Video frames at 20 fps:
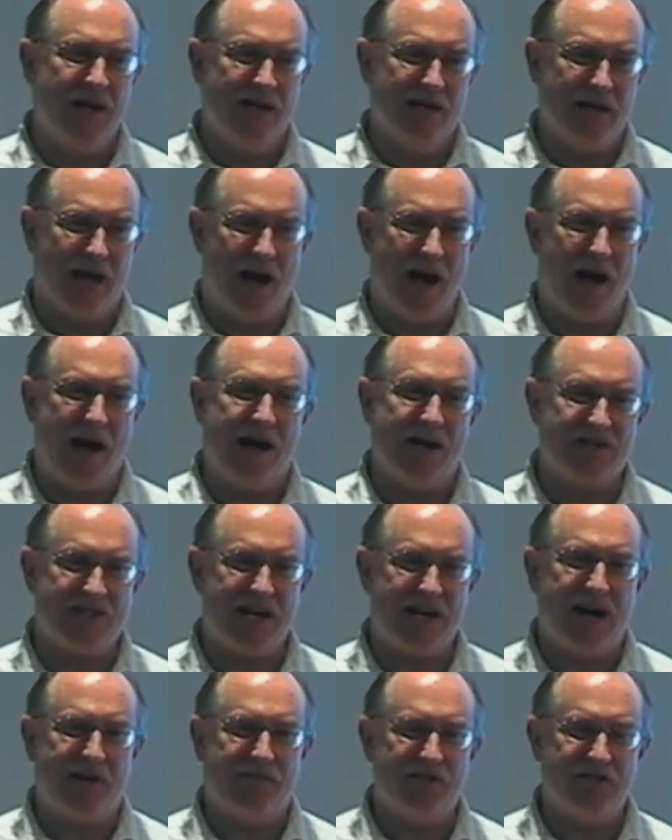the highest
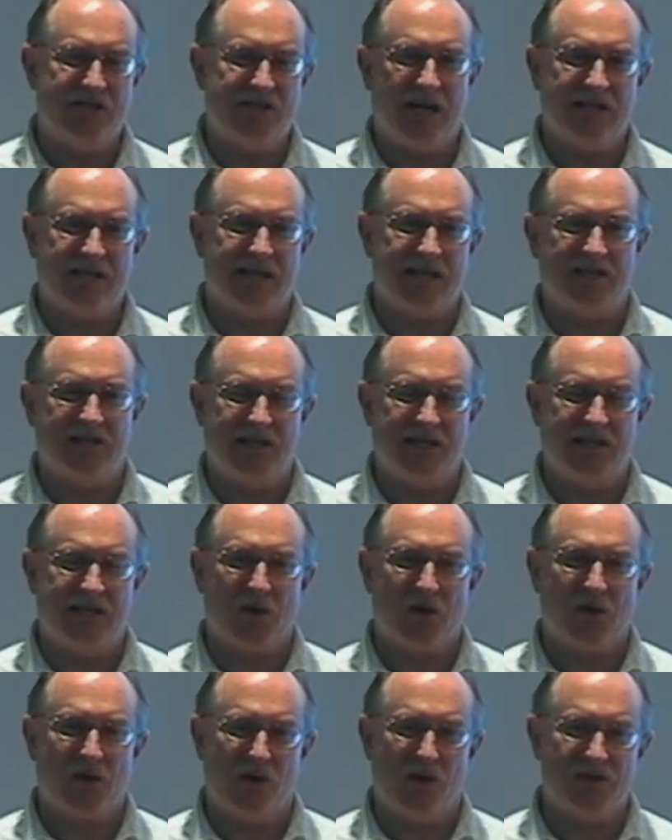average S A T
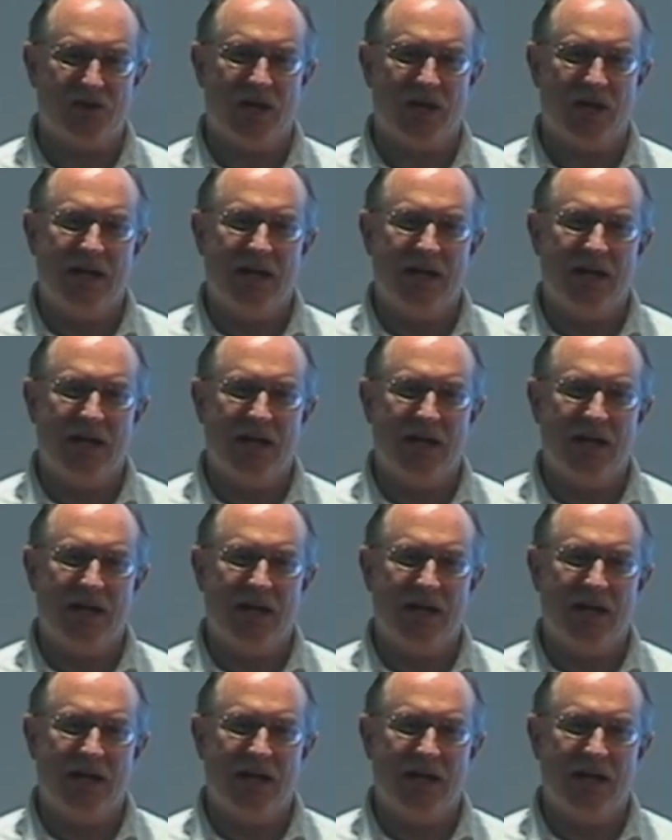scores